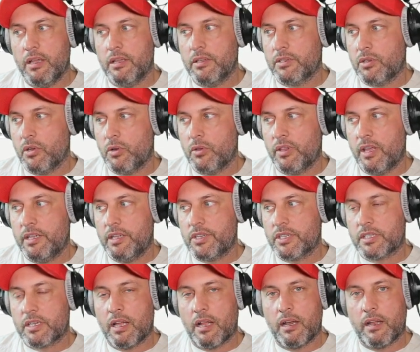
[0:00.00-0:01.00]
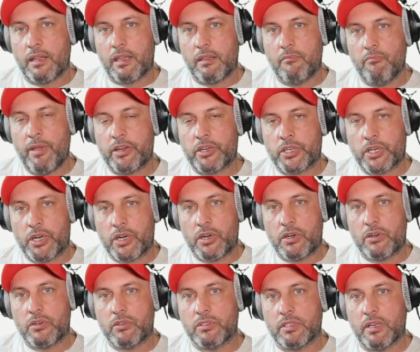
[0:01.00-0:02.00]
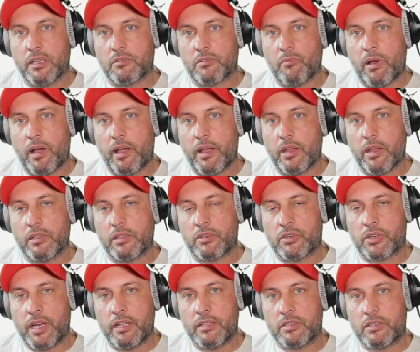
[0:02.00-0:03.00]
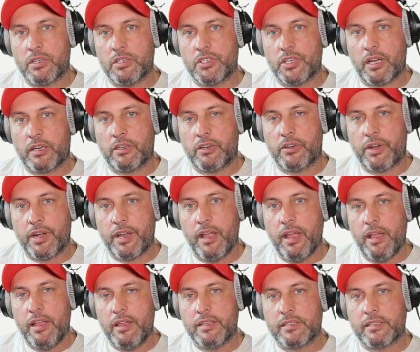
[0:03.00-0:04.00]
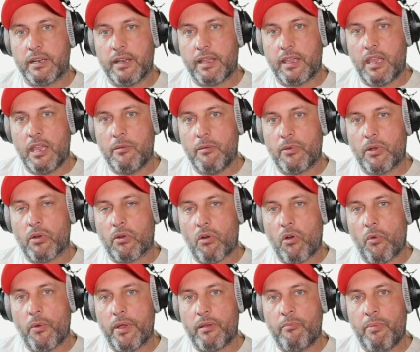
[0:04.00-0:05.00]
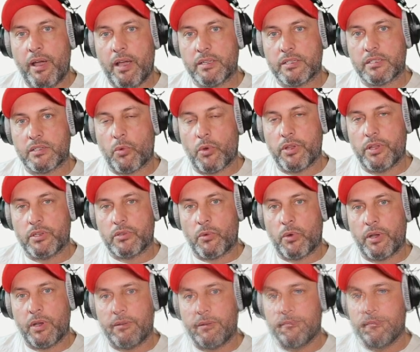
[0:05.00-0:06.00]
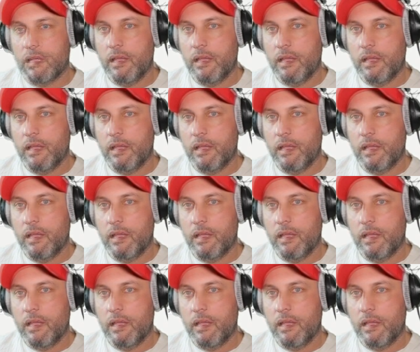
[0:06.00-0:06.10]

So that's just going to make sure that my trend trajectory is going to keep growing past 2020.